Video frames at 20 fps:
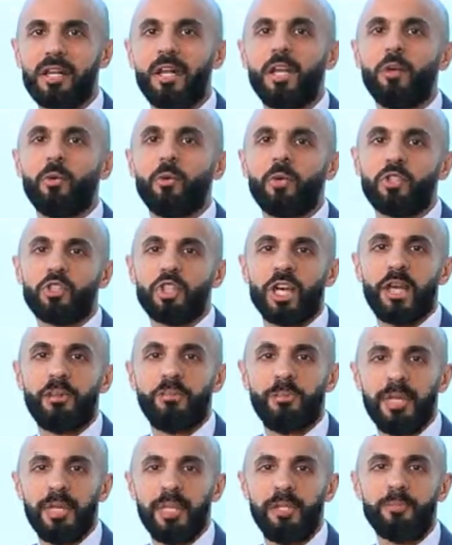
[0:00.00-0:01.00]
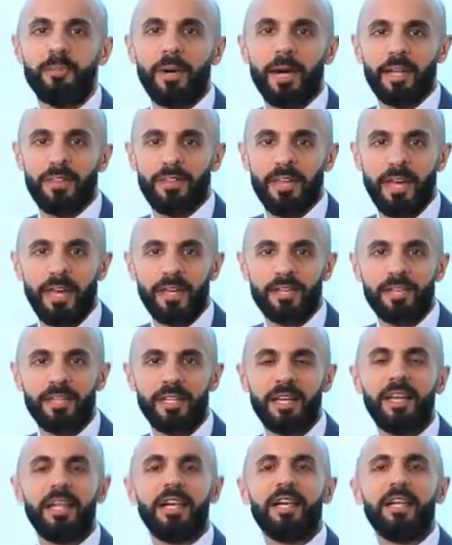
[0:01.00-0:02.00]
which I mean by that
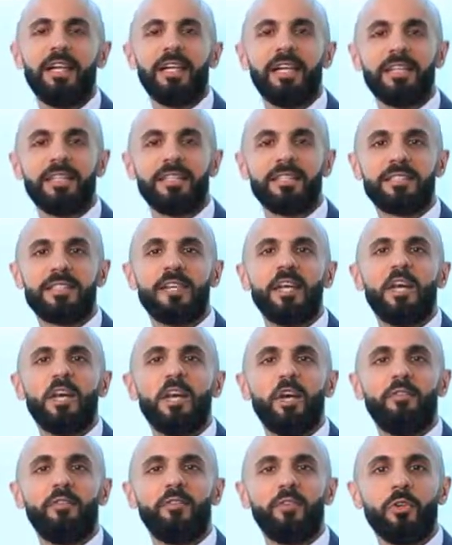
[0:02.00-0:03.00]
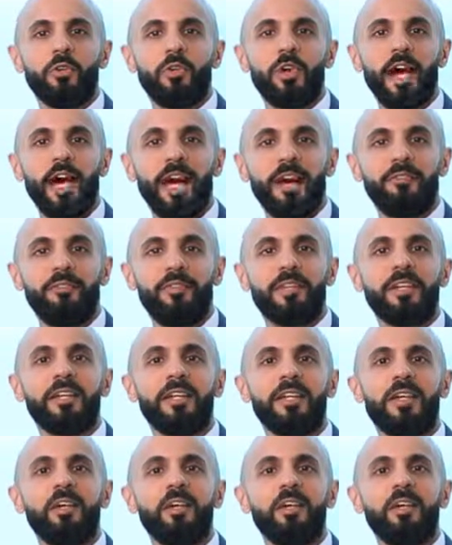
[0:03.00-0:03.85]
is if you're having